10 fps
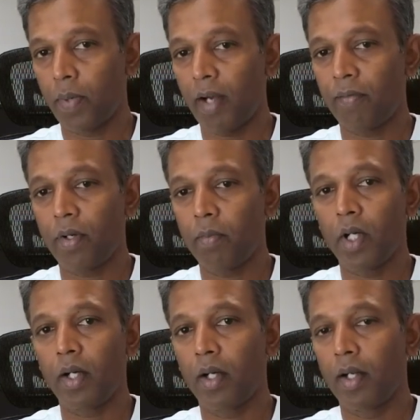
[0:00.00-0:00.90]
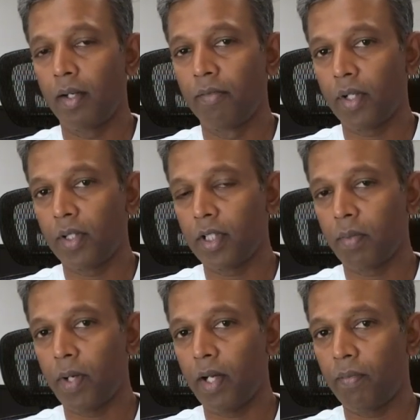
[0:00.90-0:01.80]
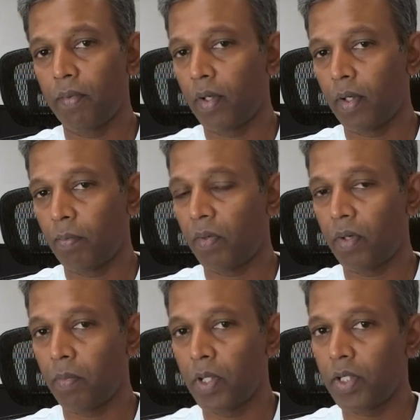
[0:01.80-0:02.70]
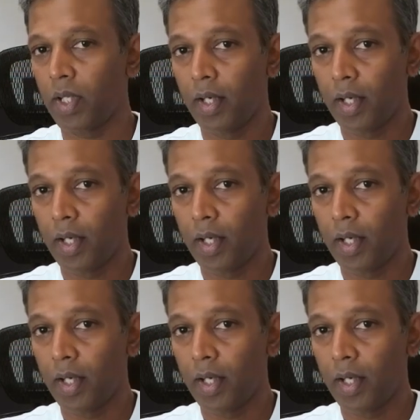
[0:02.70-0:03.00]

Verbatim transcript: platform or infrastructure plat- uh, performance